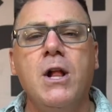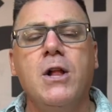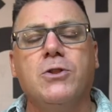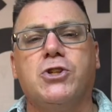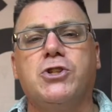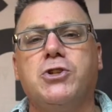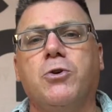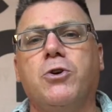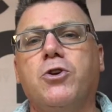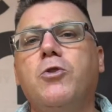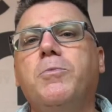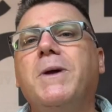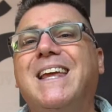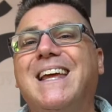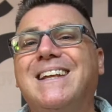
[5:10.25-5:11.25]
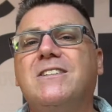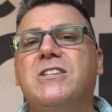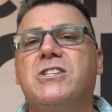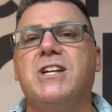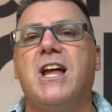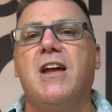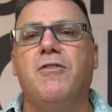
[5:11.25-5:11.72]
The sooner you begin to
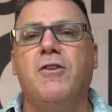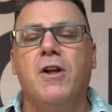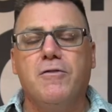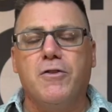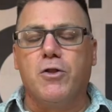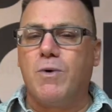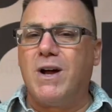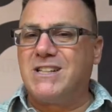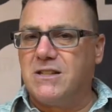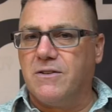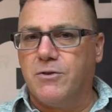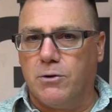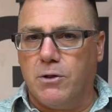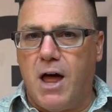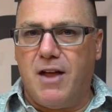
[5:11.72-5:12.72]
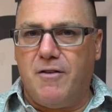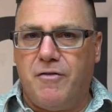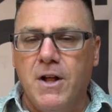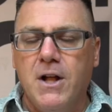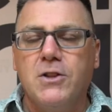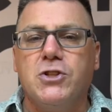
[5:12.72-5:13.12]
save for the rest of your life,